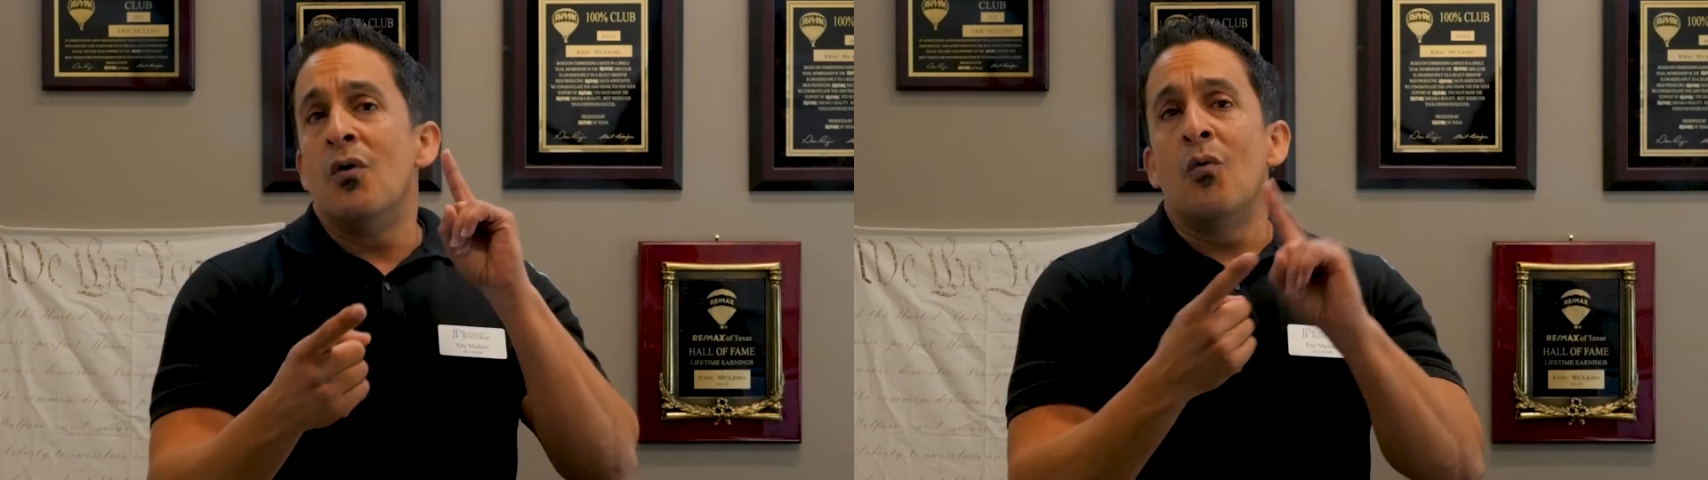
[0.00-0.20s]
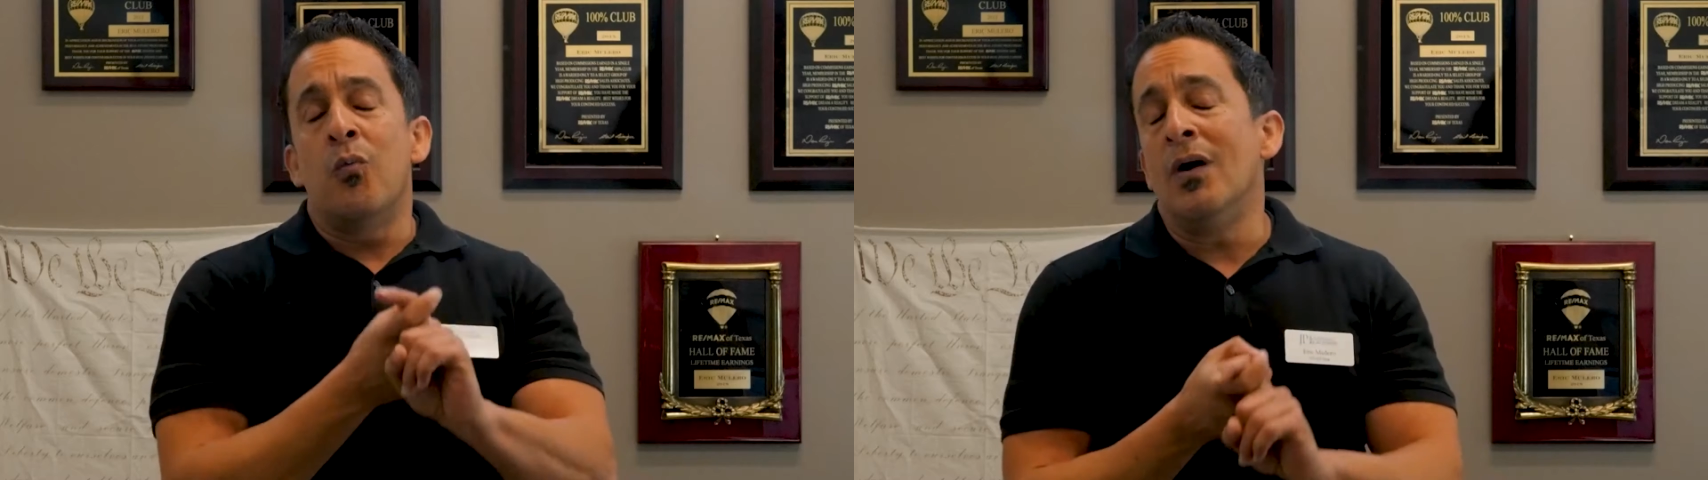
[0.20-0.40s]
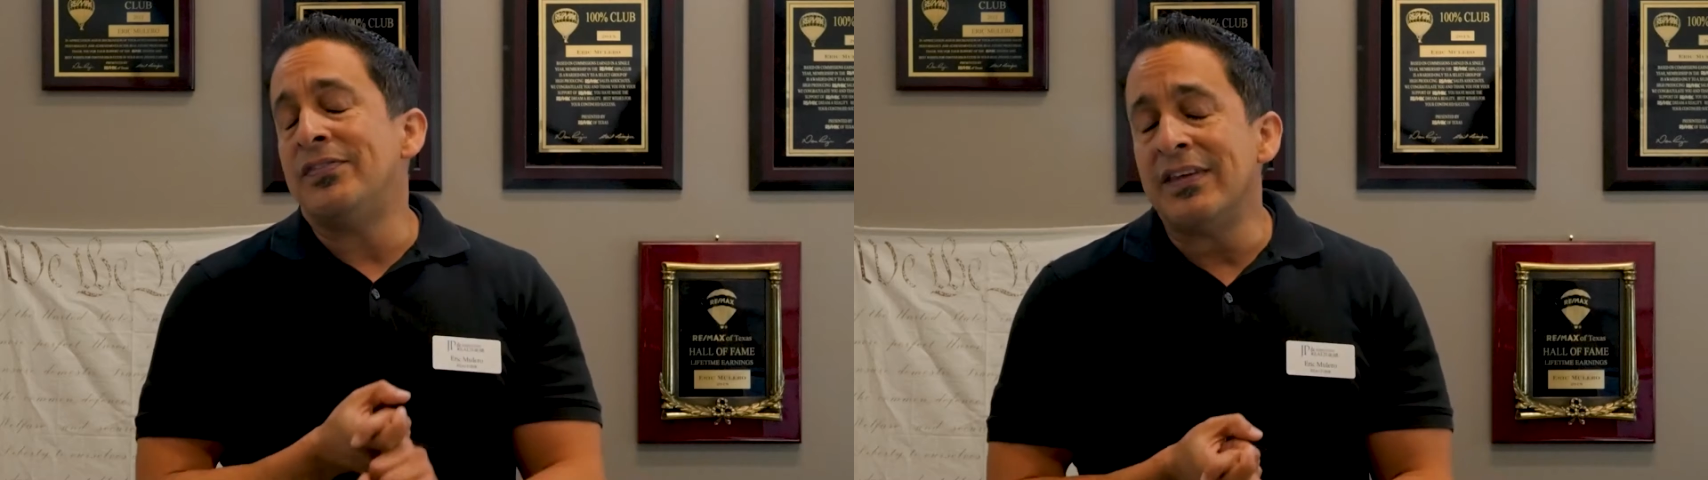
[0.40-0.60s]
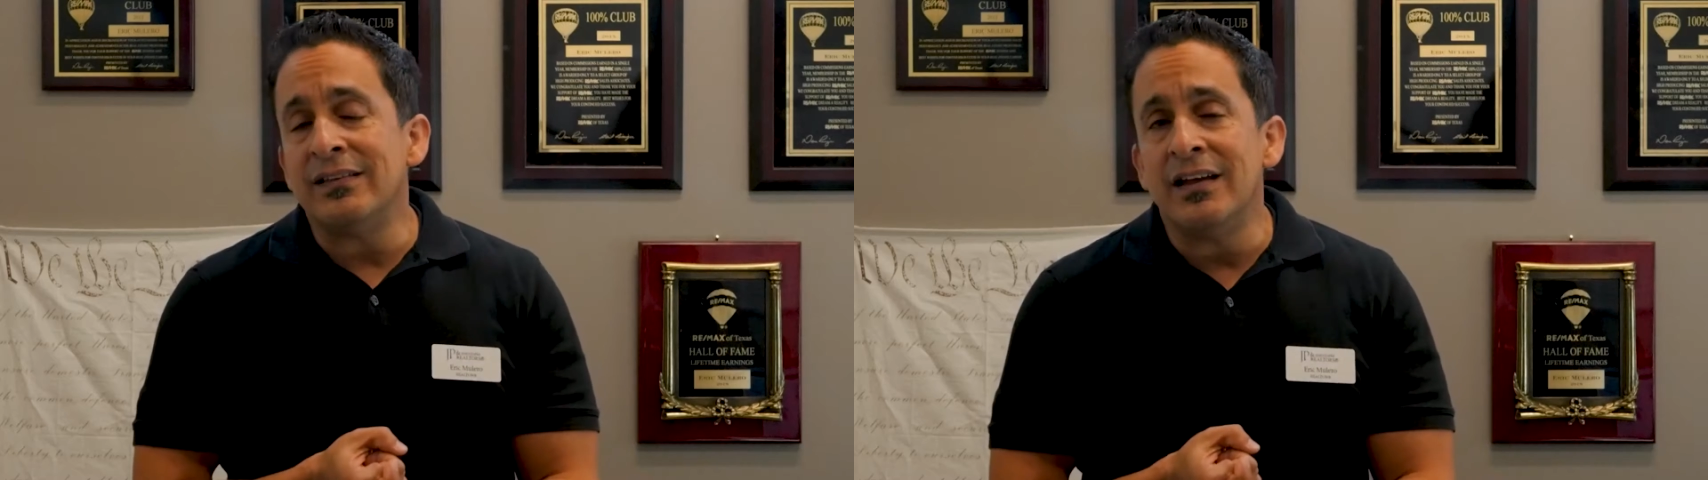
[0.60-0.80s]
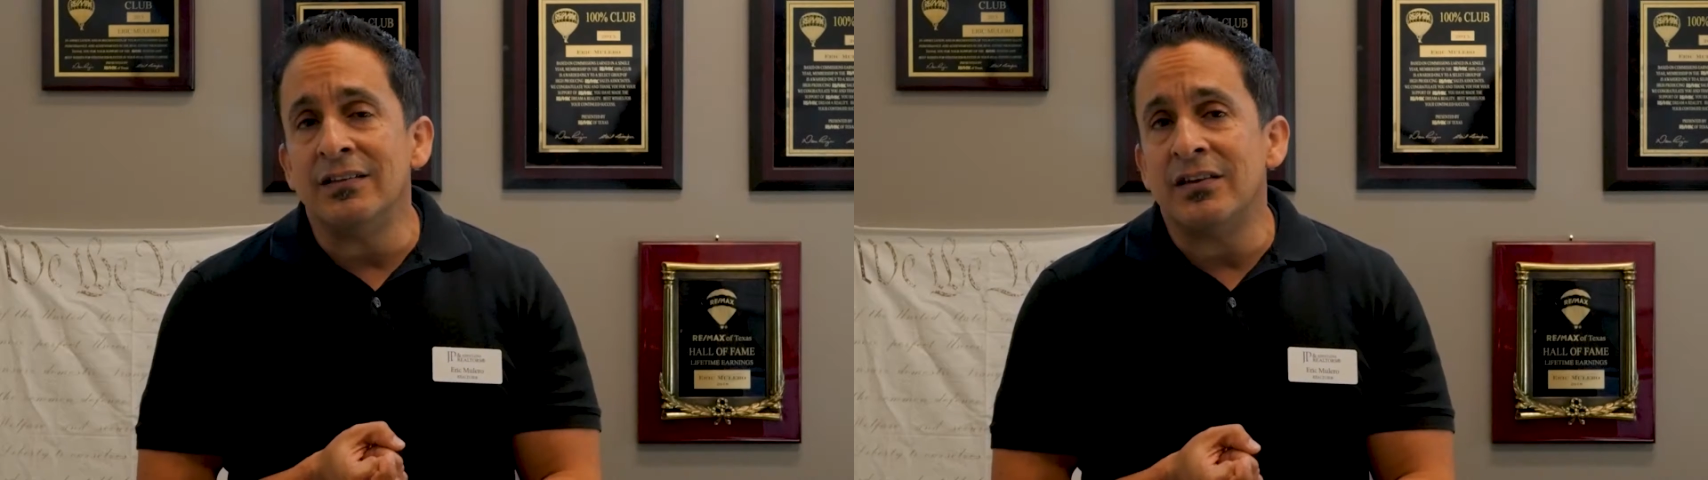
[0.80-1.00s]
one thing
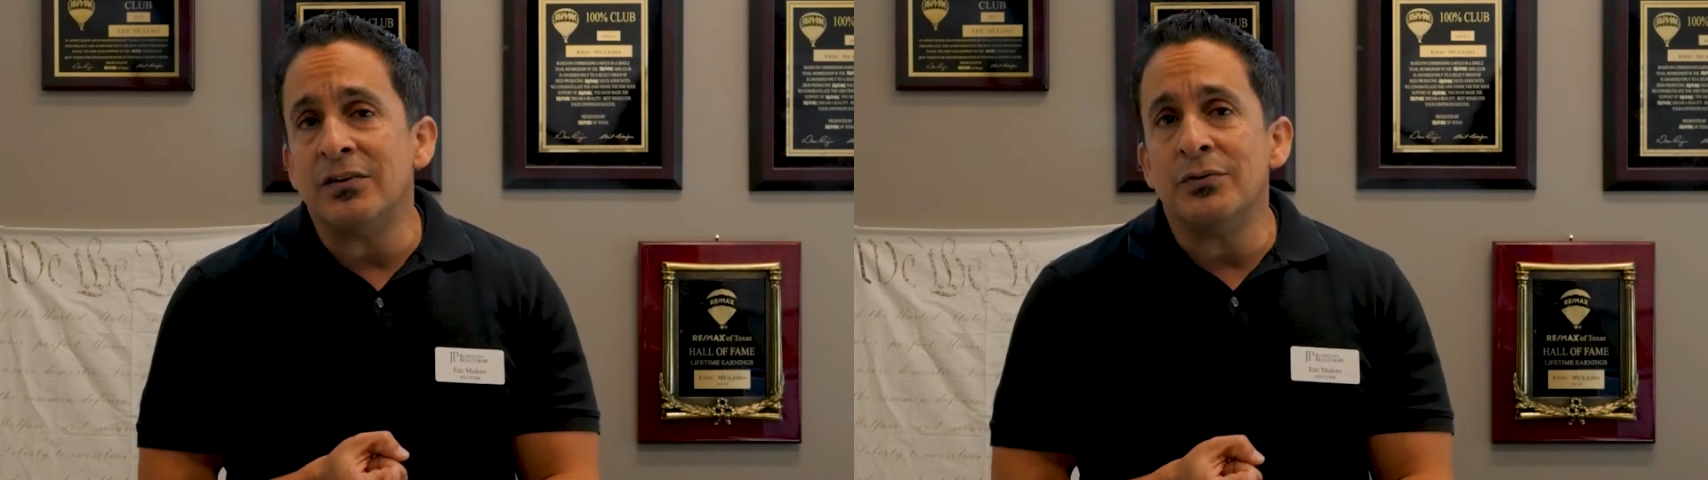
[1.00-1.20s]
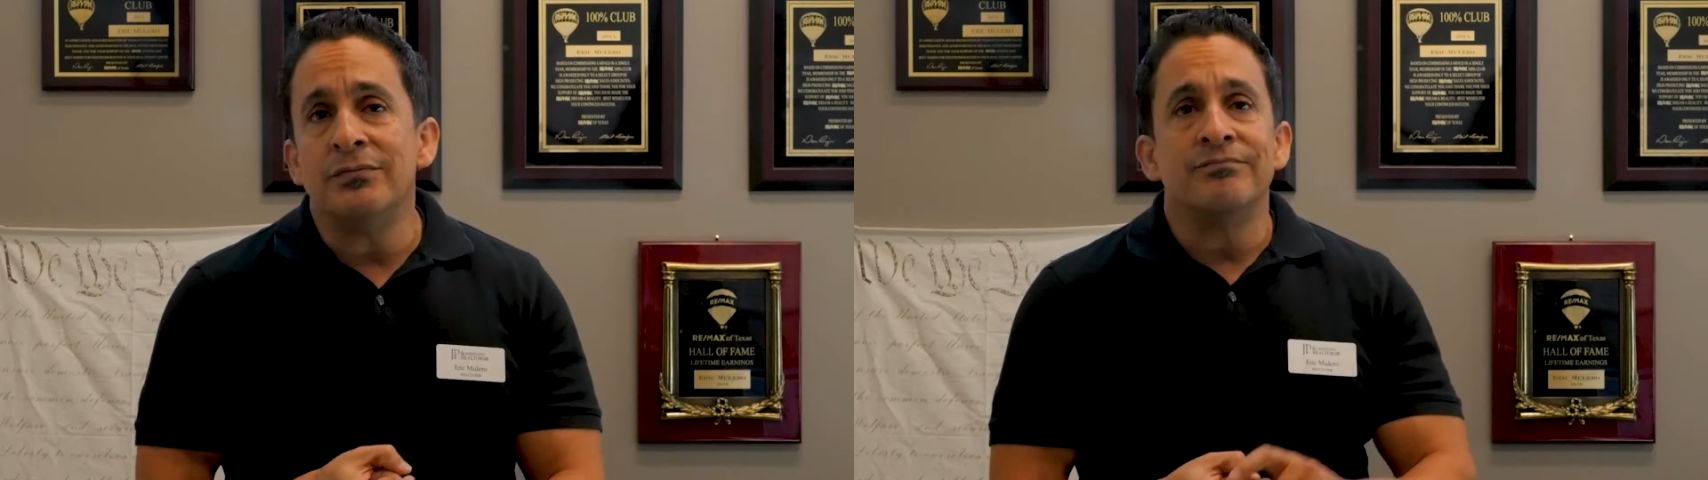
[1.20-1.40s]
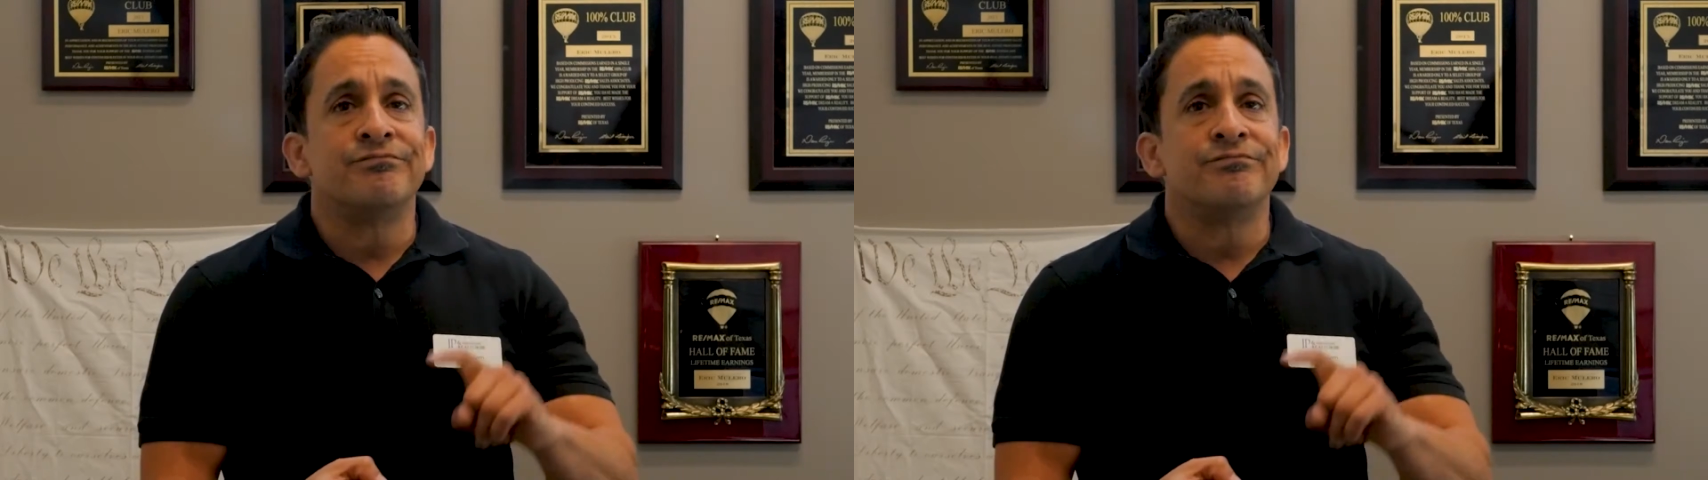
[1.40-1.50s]
they'll do,